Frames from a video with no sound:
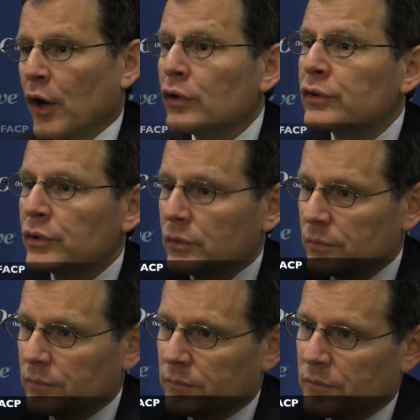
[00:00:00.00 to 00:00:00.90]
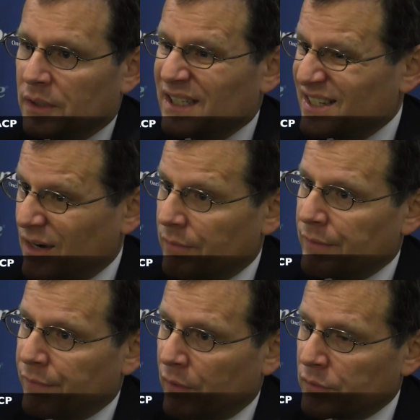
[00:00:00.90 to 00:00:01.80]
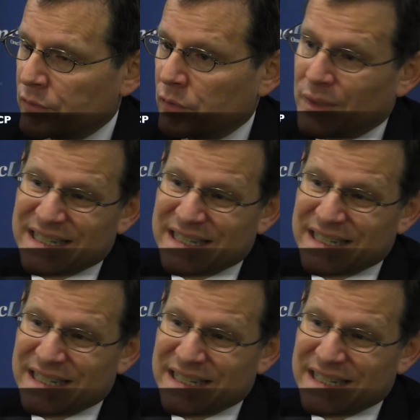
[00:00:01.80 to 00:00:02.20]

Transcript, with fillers: H E R two, the discovery of H E R two,